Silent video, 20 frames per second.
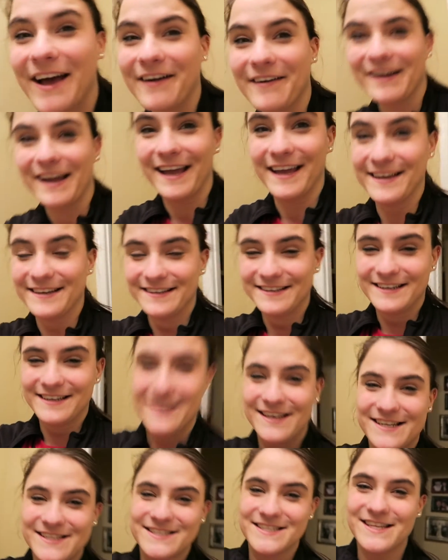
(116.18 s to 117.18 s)
Okay,
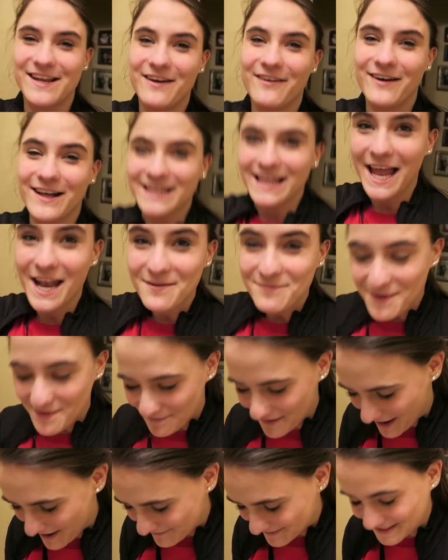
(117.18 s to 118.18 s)
so a lot of
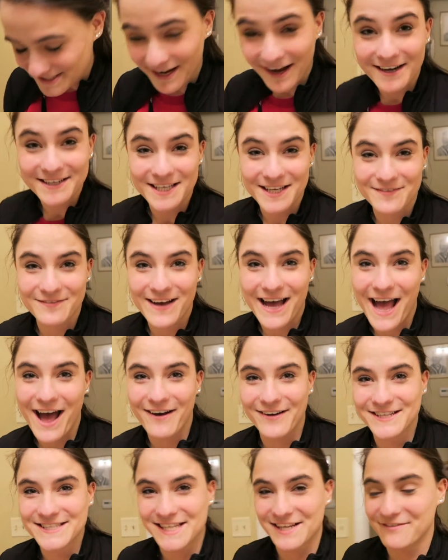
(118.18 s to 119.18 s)
people have been talking about
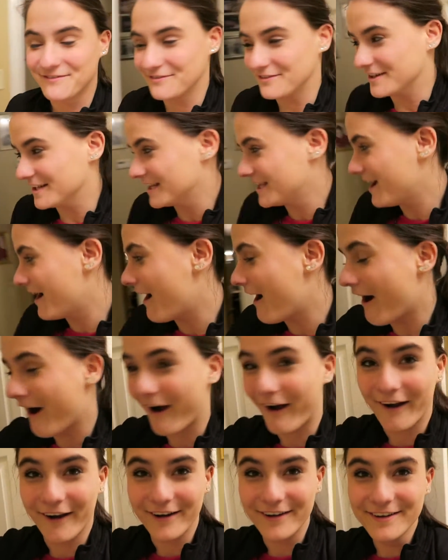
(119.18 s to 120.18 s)
how it's like really
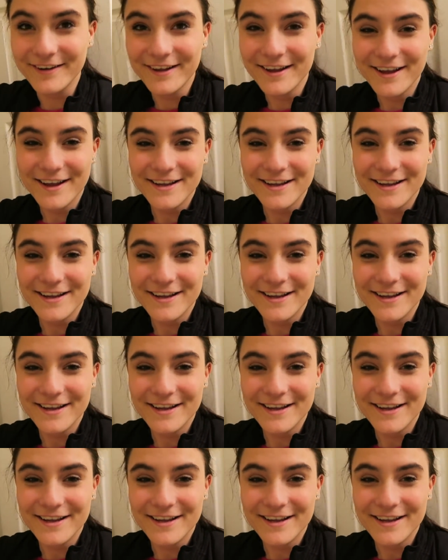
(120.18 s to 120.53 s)
hard